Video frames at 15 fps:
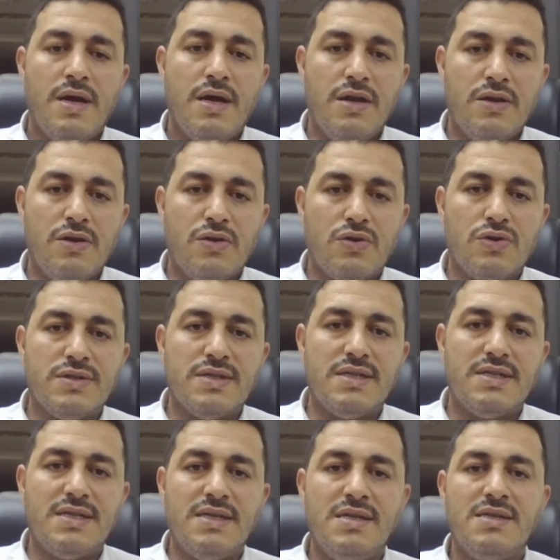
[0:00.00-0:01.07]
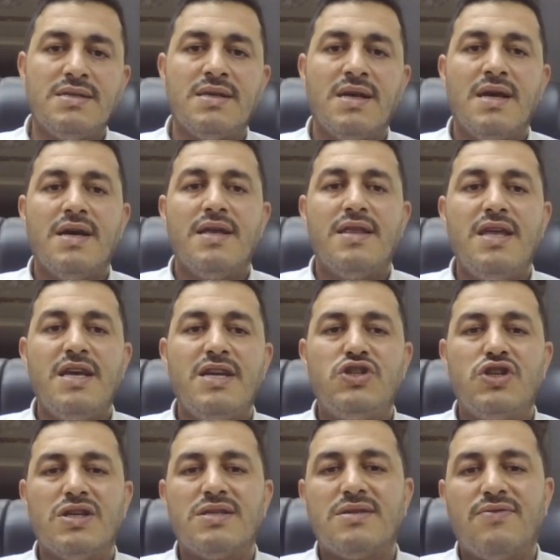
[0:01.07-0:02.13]
In Crohn's disease, they
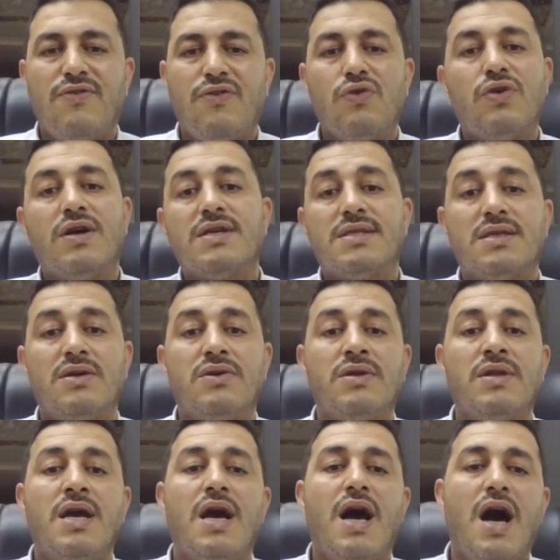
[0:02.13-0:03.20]
just focus on